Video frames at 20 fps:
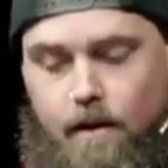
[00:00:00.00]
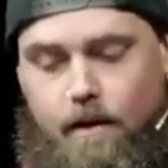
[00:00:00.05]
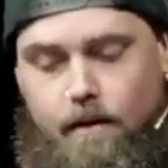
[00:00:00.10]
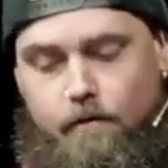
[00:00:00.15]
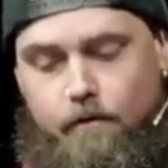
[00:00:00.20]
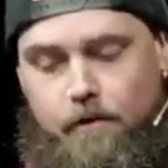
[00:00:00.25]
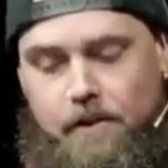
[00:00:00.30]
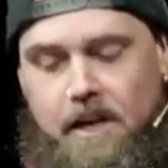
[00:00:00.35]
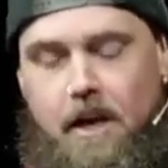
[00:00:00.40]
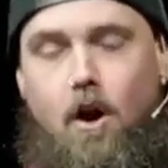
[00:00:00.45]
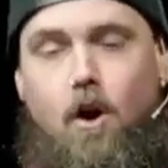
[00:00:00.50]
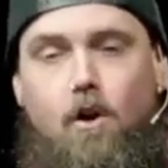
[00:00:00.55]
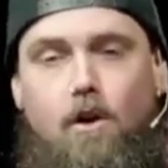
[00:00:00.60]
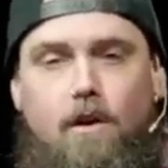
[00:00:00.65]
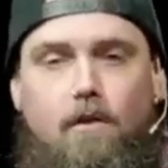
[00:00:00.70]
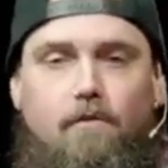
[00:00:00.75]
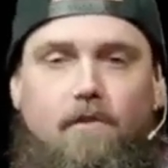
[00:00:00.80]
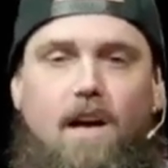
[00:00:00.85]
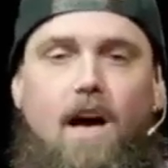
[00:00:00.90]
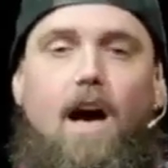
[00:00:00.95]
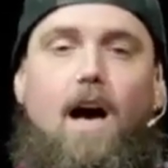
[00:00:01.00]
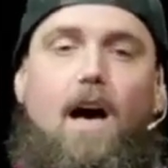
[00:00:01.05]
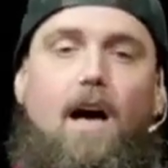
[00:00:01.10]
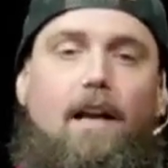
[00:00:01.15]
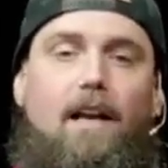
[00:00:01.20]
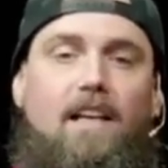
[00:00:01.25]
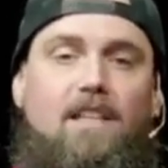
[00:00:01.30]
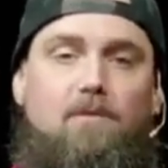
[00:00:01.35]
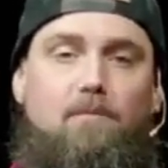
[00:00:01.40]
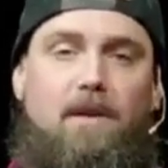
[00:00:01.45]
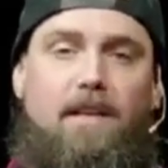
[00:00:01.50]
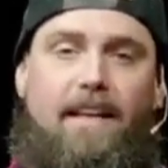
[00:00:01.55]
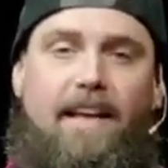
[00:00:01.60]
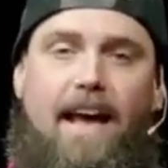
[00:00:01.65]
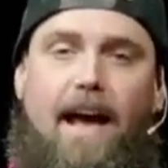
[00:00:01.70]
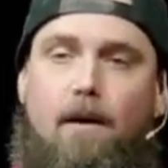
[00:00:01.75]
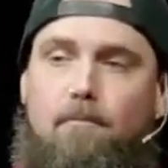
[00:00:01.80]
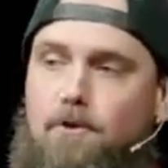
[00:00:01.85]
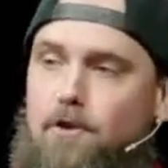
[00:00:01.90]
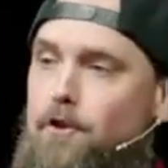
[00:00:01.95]
for the ark of God has been
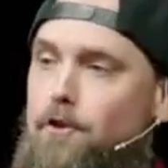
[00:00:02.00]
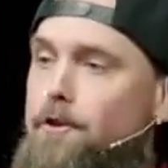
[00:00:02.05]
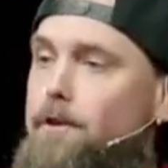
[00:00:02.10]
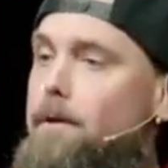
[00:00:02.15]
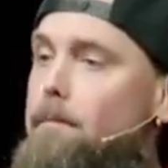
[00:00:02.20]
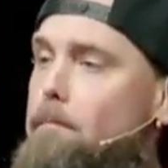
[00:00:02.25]
captured.